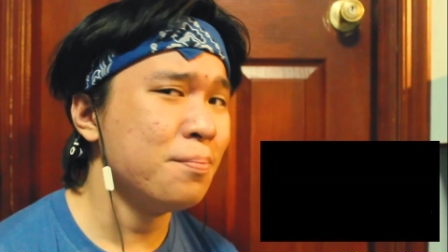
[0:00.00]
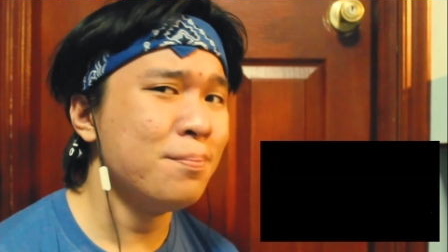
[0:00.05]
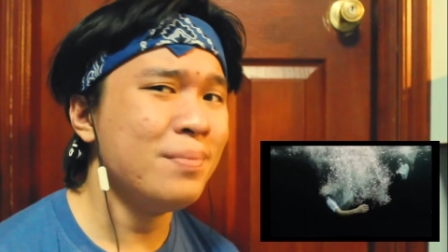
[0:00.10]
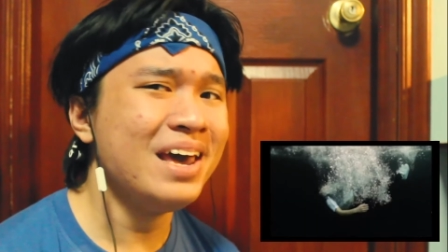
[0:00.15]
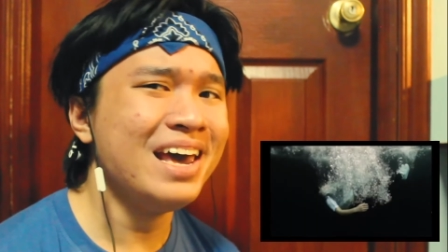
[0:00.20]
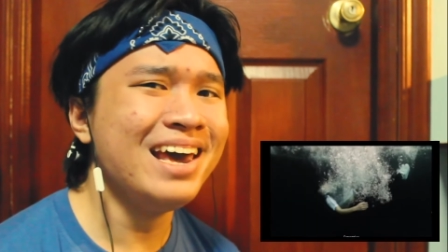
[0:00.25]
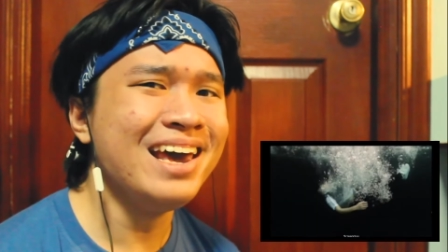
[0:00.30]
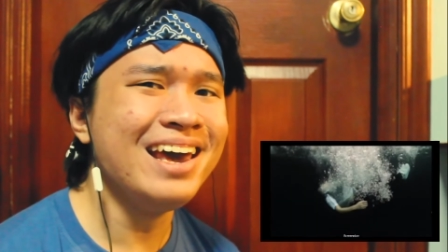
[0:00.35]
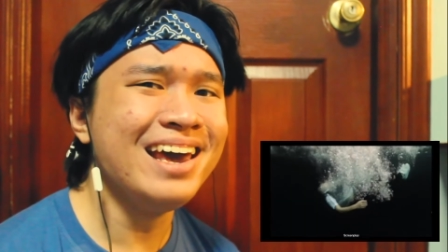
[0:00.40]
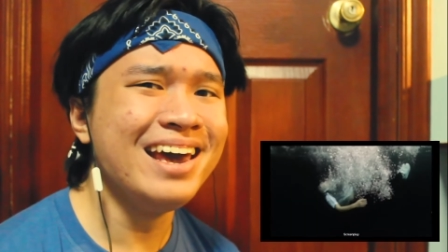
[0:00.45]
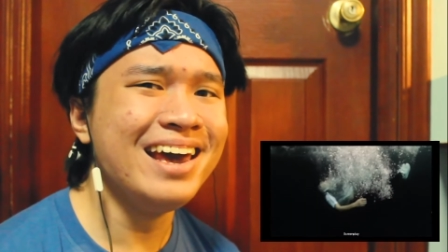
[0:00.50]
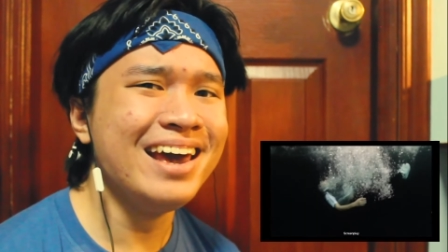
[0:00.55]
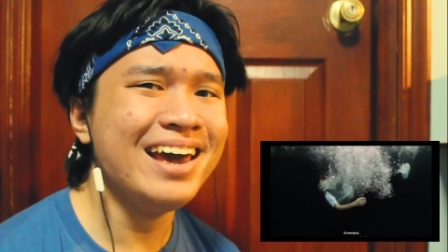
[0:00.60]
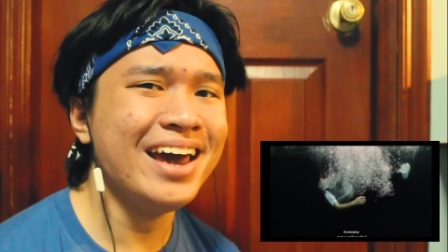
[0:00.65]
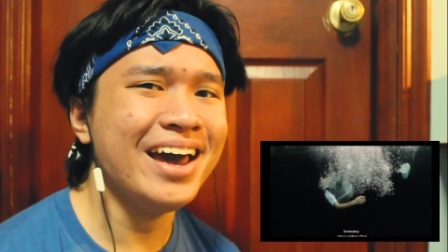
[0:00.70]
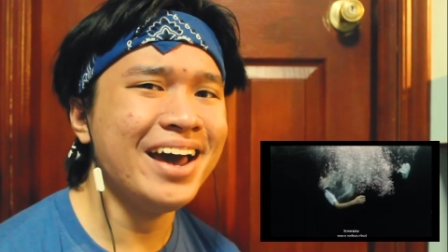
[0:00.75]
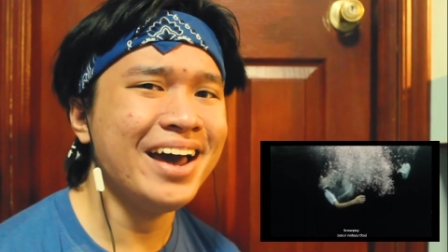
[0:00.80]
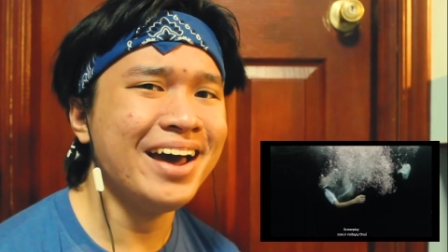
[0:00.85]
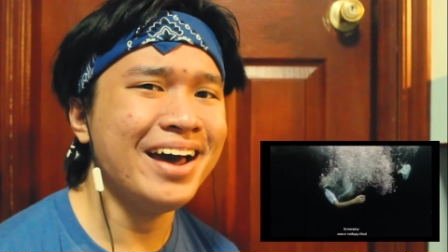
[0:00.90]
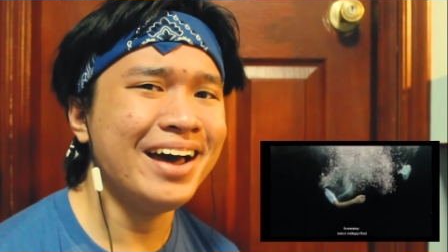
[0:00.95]

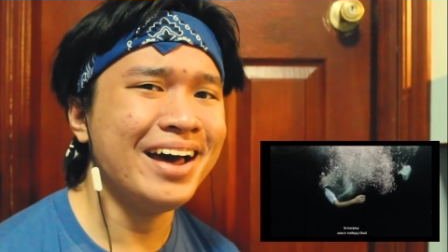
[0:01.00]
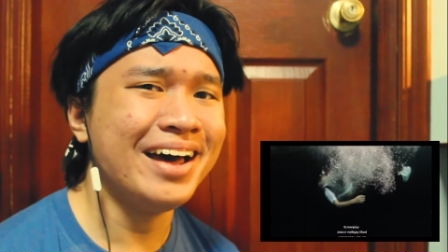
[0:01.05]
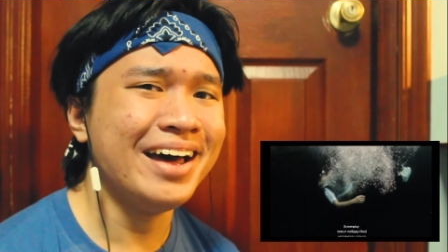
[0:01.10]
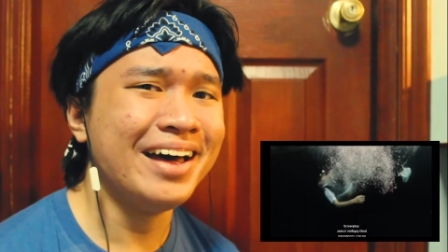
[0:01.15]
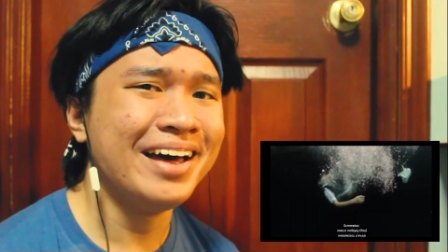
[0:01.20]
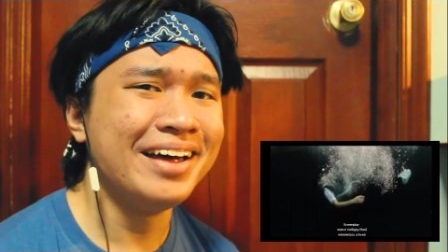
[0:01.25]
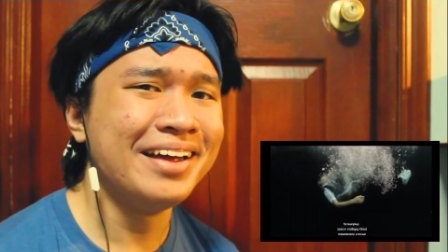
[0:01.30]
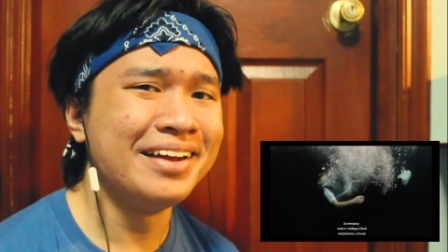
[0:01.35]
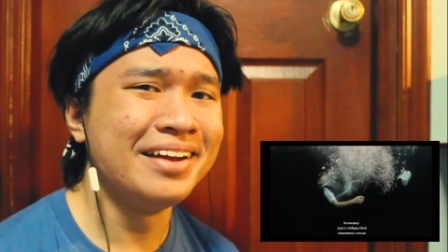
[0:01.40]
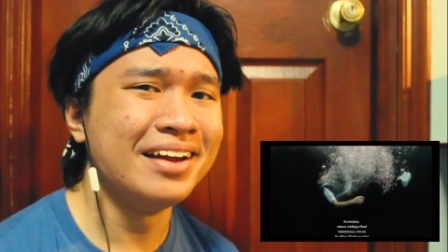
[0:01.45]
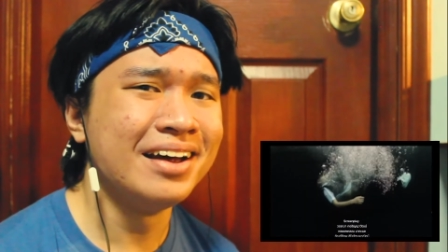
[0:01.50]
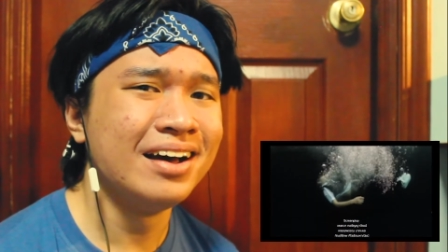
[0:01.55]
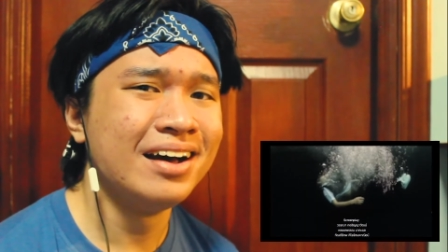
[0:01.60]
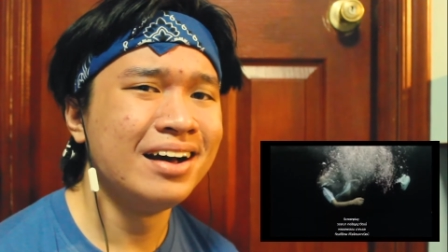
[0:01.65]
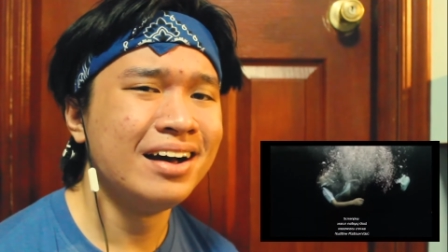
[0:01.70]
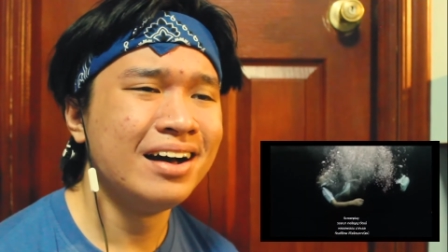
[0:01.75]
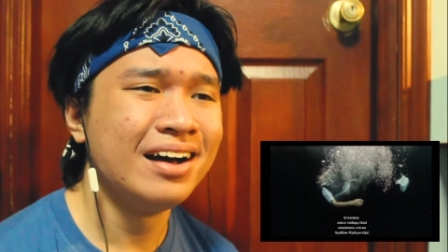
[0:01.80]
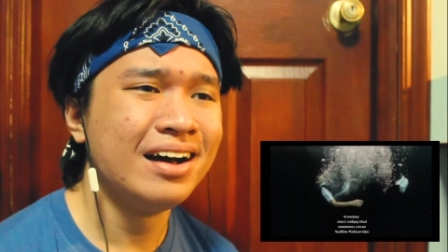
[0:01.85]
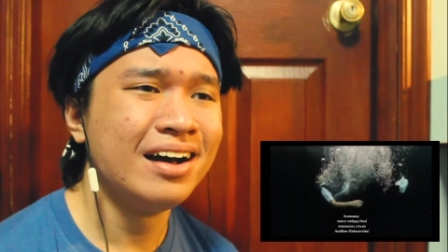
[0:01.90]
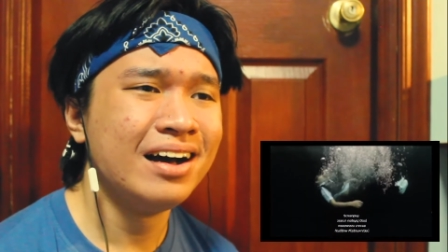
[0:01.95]
Man!
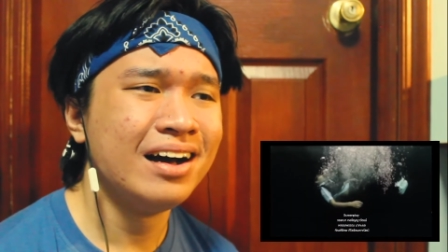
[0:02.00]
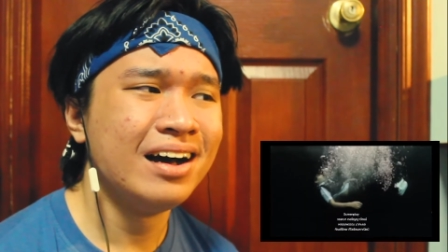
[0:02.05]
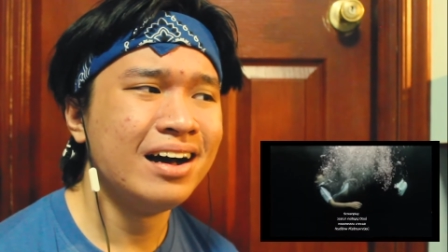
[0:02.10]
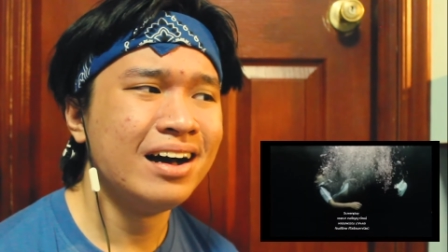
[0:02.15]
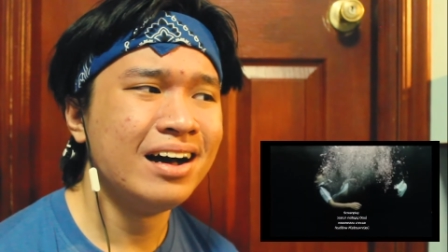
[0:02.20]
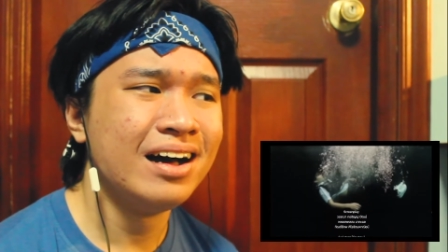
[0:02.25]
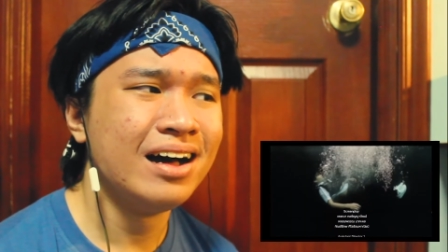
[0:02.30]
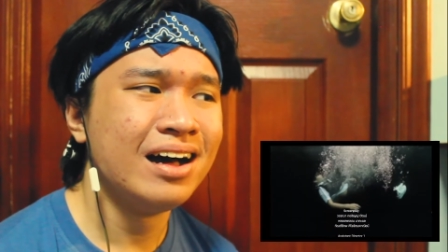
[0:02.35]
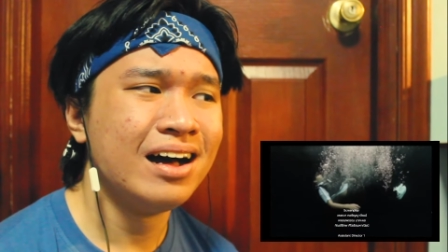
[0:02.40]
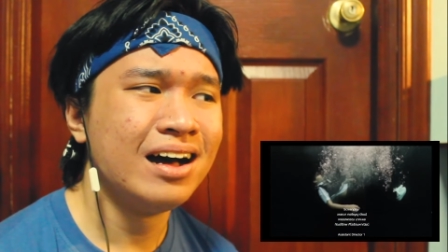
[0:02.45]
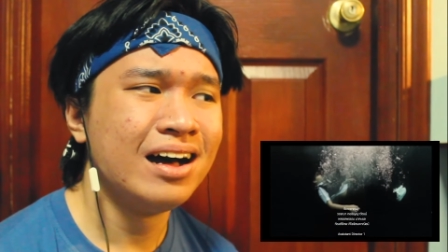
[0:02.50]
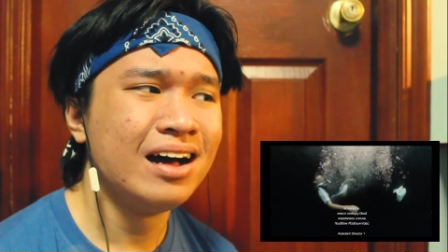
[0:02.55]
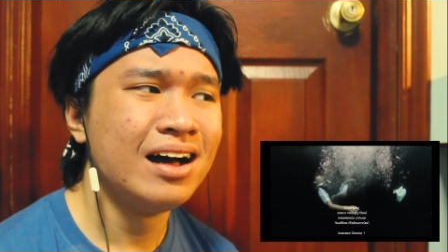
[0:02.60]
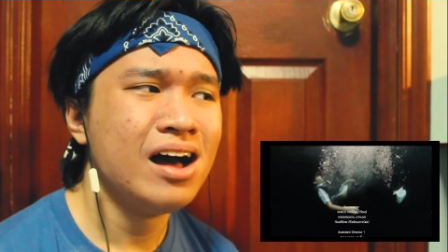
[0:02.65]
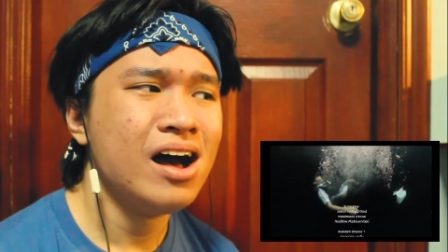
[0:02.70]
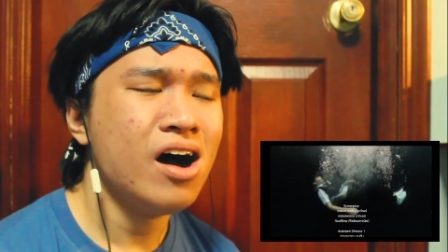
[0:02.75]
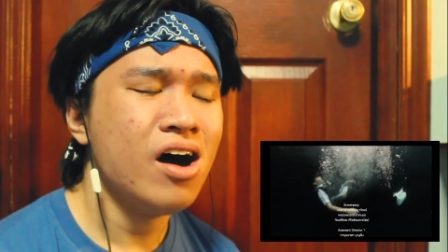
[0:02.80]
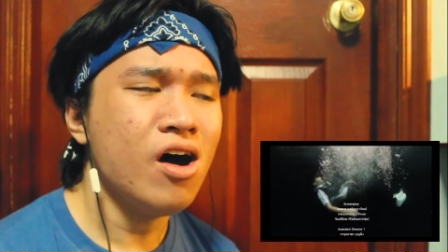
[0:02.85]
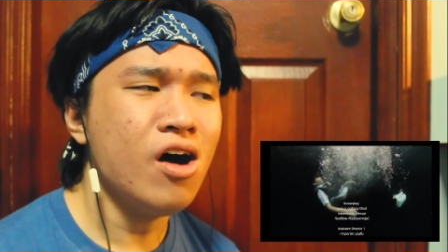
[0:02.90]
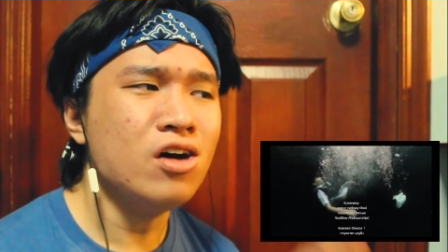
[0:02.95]

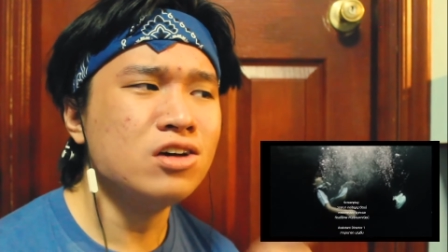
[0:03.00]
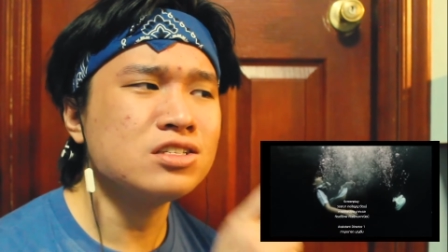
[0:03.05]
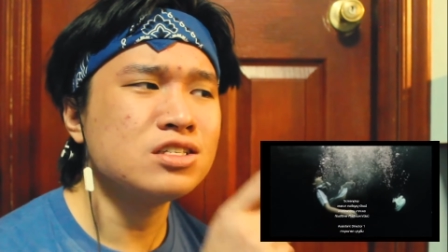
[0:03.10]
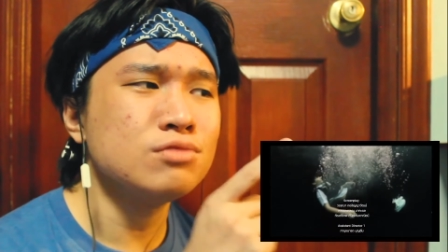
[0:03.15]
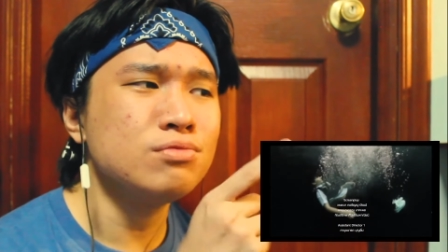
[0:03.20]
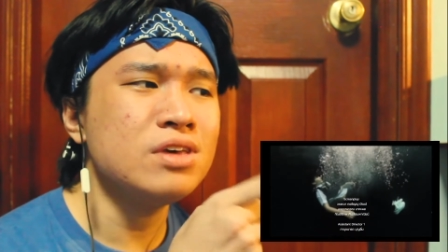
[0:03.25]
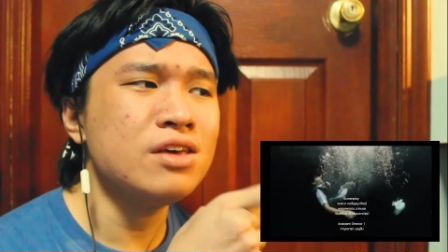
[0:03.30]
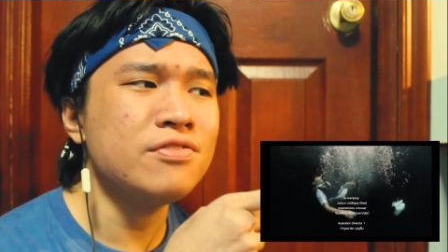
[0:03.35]
Also,